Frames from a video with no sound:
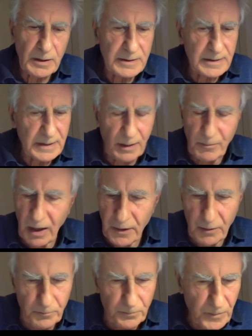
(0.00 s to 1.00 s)
some
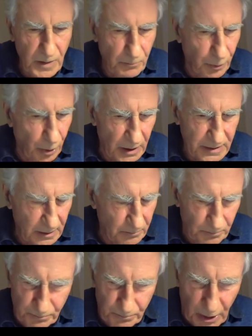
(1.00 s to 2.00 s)
other poets
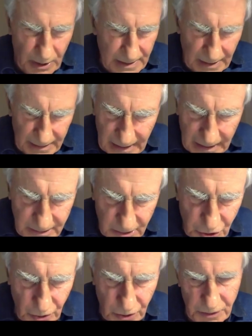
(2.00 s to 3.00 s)
and poets like
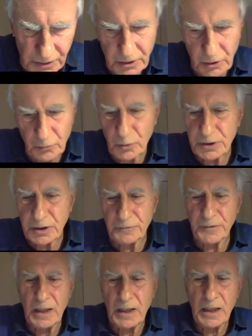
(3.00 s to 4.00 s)
Lasker Schuller and so on would
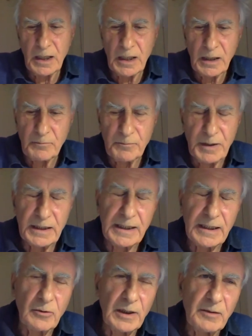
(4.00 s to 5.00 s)
have been
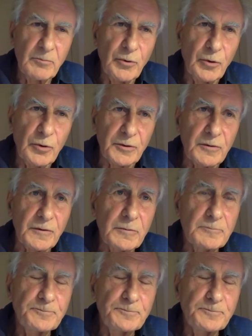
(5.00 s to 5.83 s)
equally important.